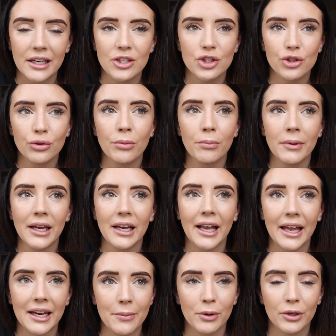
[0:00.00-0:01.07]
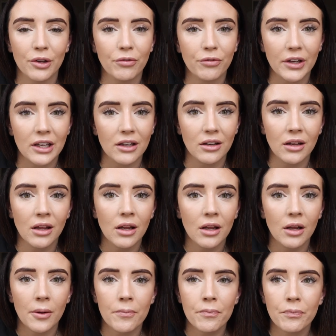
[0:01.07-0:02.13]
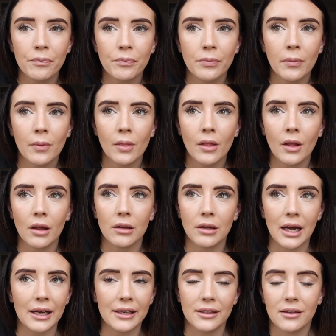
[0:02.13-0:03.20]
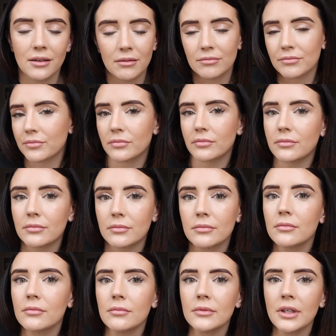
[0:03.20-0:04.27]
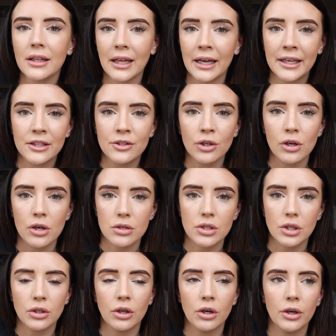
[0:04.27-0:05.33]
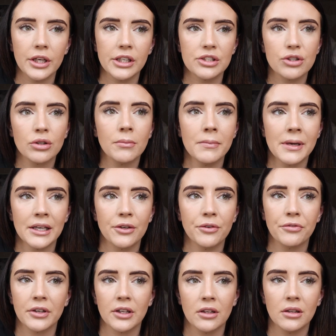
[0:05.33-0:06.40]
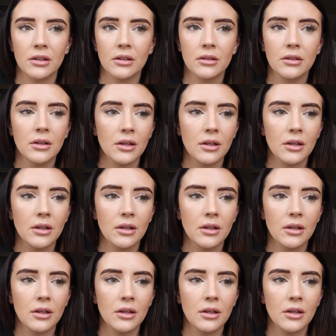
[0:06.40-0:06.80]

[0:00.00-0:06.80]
and it shouldn't make anybody feel like it does. You know, it shouldn't make you feel